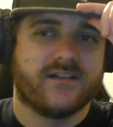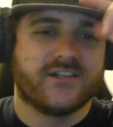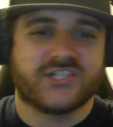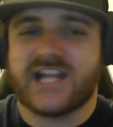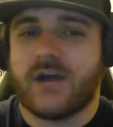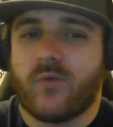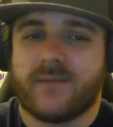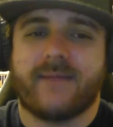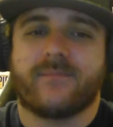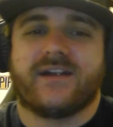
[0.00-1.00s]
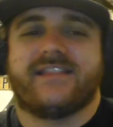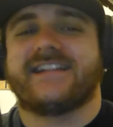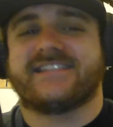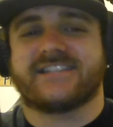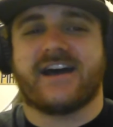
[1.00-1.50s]

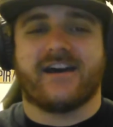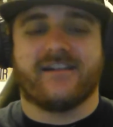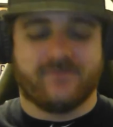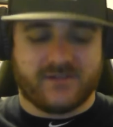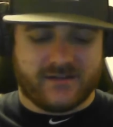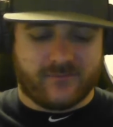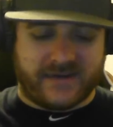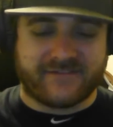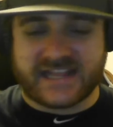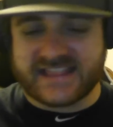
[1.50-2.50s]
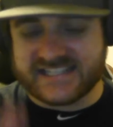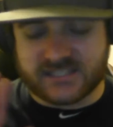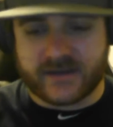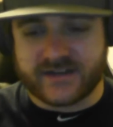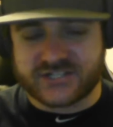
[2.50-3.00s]
That whenever I think
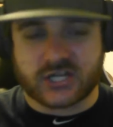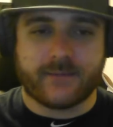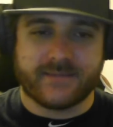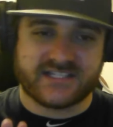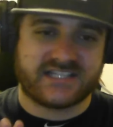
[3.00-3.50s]
Demaryius Thomas,